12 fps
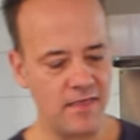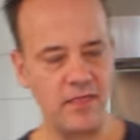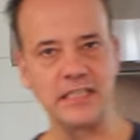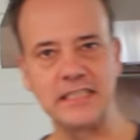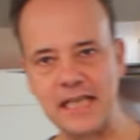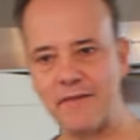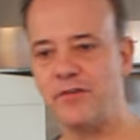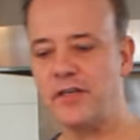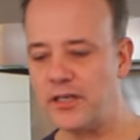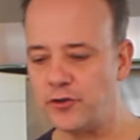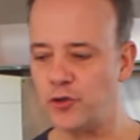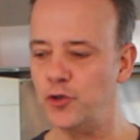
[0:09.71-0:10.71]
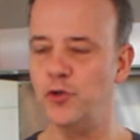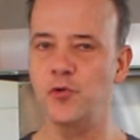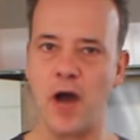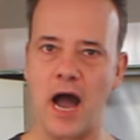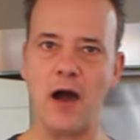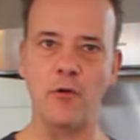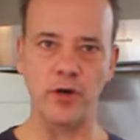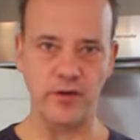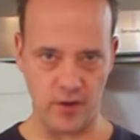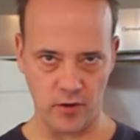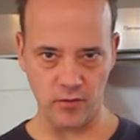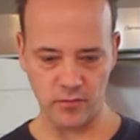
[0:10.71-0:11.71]
the 72 hour
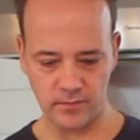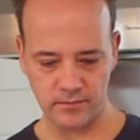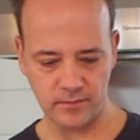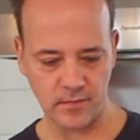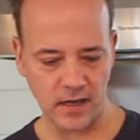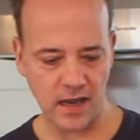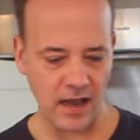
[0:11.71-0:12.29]
dough.